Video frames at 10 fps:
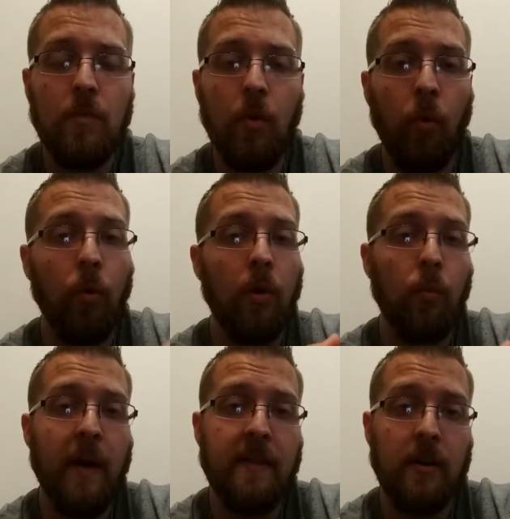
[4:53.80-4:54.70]
or
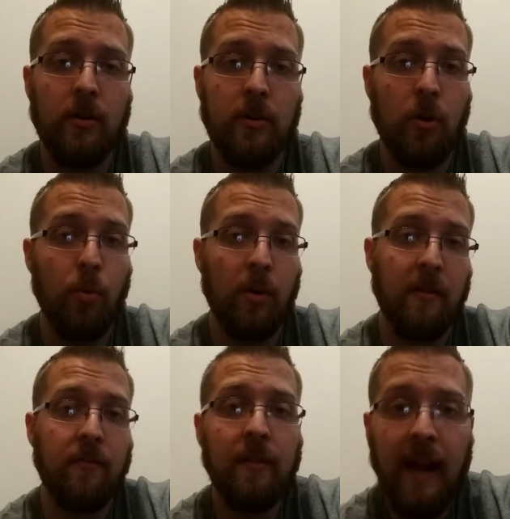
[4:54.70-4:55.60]
whether you are in a
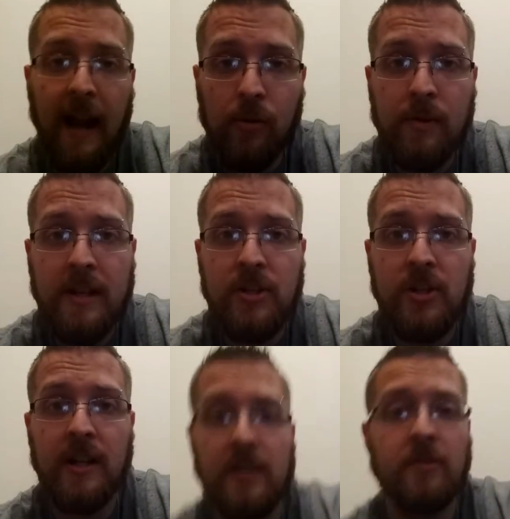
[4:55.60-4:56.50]
flat
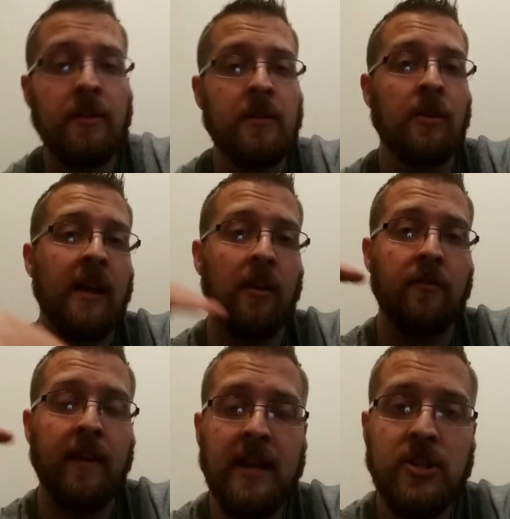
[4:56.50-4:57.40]
region, your
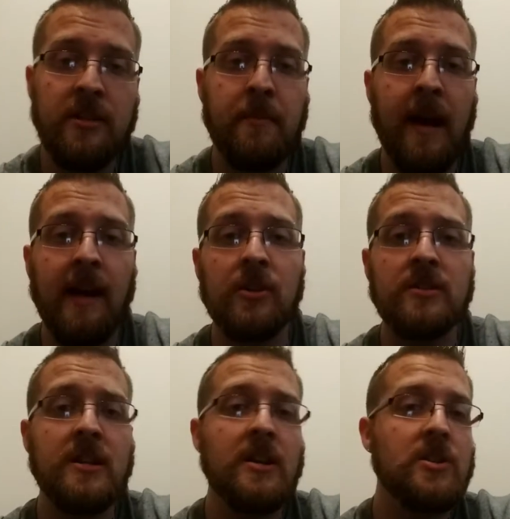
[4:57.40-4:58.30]
elevation
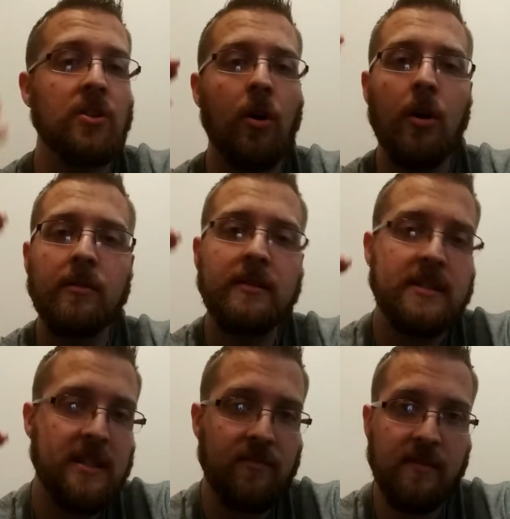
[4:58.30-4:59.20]
matters. So all these
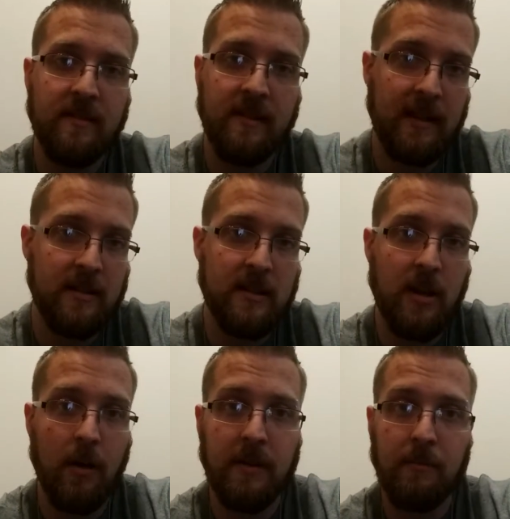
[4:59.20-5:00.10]
different things
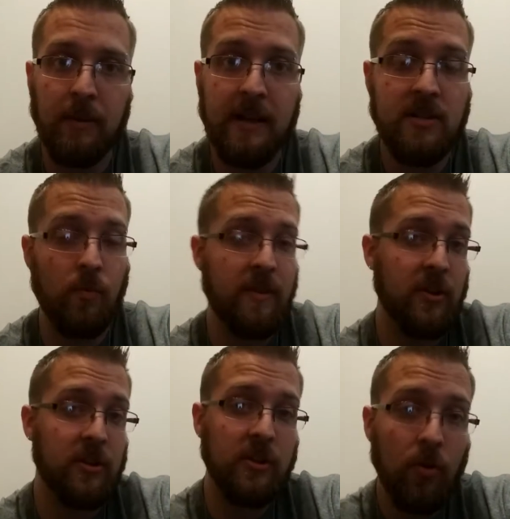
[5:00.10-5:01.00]
come into play. So whether
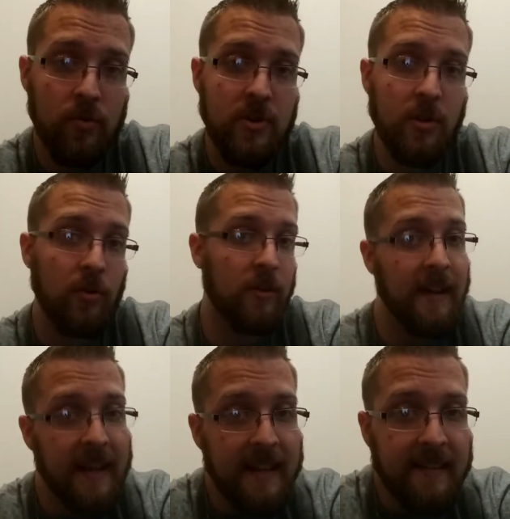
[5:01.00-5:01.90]
you're a coastal or an
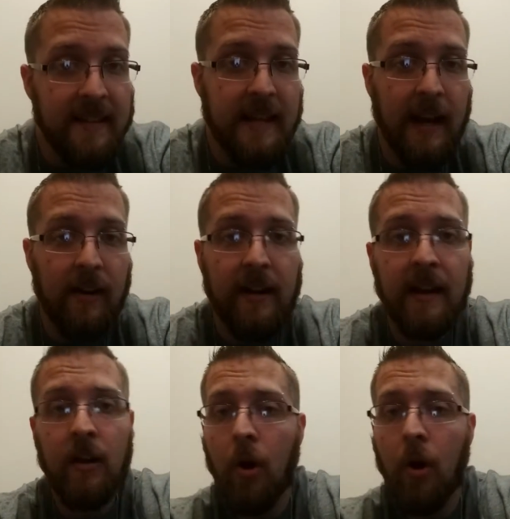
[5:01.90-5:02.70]
inland area,